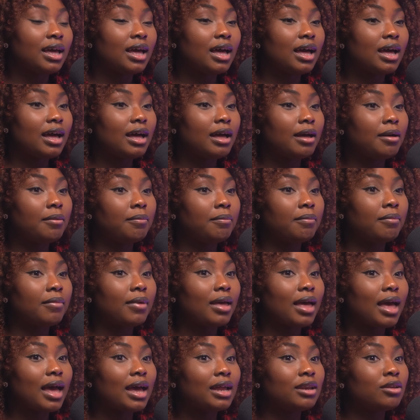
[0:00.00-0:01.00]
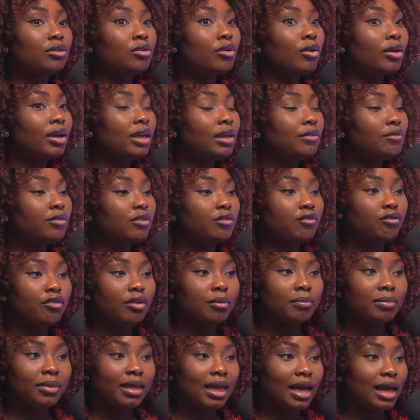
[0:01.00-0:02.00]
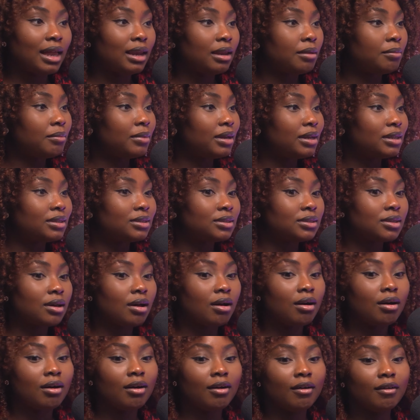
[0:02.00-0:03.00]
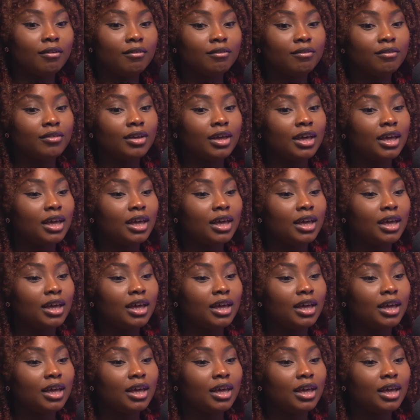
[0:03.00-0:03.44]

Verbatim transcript: Um, and not even from the element of,